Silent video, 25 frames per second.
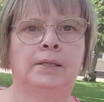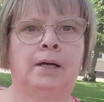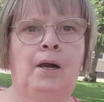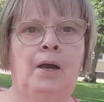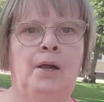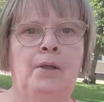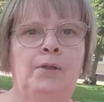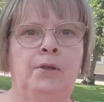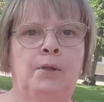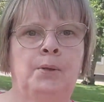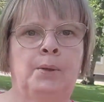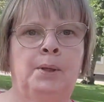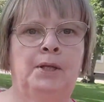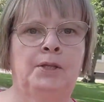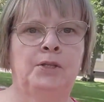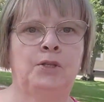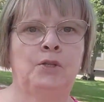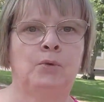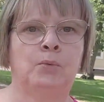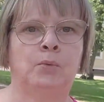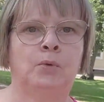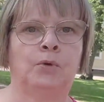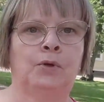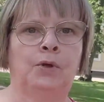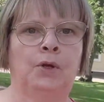Either that
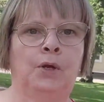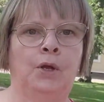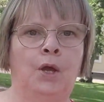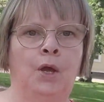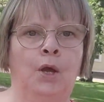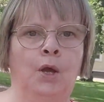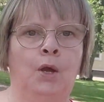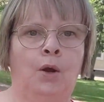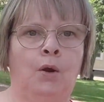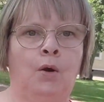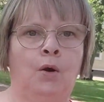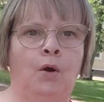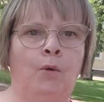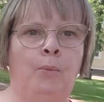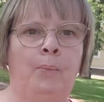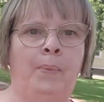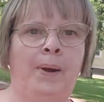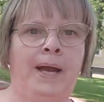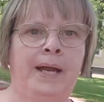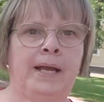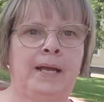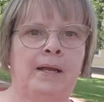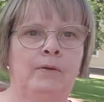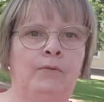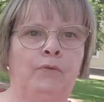you would go
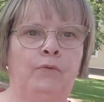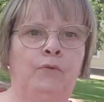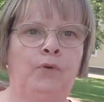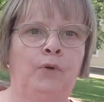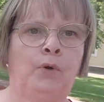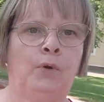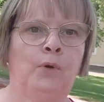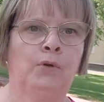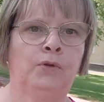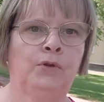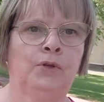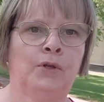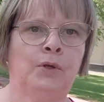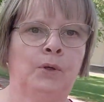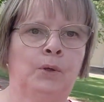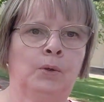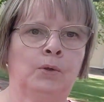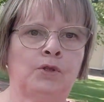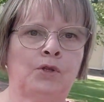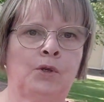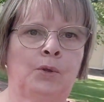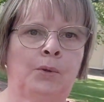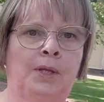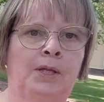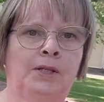back and forth, you know,
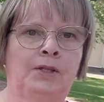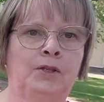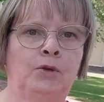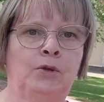so that